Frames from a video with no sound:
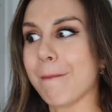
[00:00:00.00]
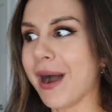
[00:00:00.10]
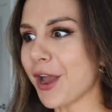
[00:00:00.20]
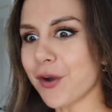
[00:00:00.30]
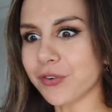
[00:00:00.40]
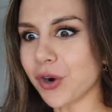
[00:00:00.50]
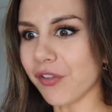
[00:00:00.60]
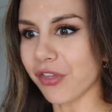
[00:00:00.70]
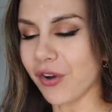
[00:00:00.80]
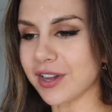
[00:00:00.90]
My
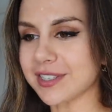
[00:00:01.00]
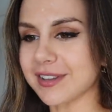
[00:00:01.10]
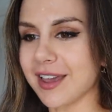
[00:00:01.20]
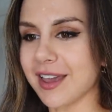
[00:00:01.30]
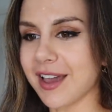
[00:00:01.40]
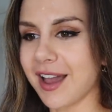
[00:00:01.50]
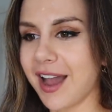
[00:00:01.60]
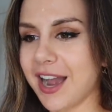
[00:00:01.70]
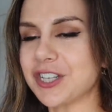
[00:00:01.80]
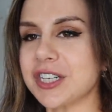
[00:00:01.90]
overall thoughts, like,
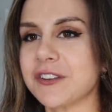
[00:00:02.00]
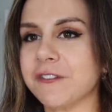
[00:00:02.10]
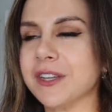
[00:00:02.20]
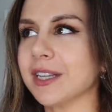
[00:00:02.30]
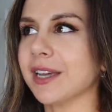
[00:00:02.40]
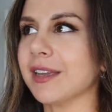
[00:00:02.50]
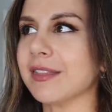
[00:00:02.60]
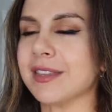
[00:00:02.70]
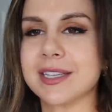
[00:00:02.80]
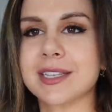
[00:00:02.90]
I just feel
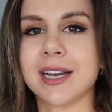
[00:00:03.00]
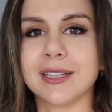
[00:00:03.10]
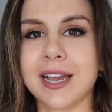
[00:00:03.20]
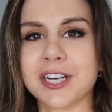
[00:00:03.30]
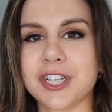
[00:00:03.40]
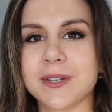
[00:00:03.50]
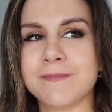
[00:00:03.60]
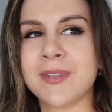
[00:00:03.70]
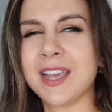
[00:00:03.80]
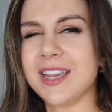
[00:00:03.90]
like this
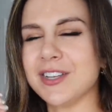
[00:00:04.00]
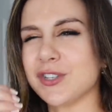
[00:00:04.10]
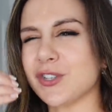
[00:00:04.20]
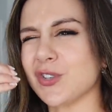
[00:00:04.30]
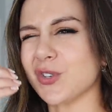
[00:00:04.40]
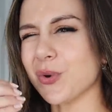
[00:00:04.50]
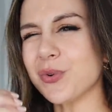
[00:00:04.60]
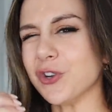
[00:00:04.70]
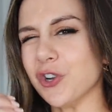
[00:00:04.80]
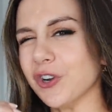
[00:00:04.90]
collection is
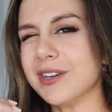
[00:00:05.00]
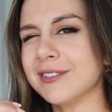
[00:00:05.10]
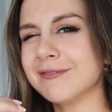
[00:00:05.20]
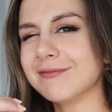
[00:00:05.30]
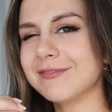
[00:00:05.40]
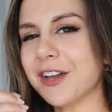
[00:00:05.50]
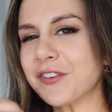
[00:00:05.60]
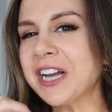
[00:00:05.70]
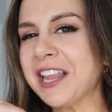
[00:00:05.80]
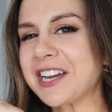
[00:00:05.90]
so good
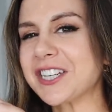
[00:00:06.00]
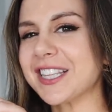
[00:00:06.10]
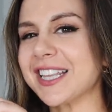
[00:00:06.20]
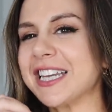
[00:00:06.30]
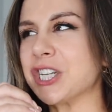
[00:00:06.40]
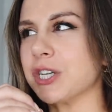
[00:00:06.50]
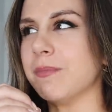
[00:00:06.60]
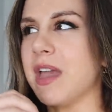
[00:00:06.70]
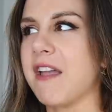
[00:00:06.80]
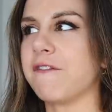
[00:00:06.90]
of a collection that it should
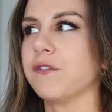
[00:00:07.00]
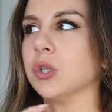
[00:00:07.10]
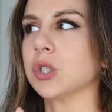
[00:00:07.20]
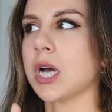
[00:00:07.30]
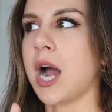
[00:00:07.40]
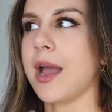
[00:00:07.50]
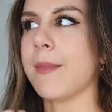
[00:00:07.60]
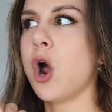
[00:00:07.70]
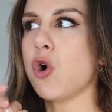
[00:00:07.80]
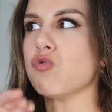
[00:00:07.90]
be a full-time,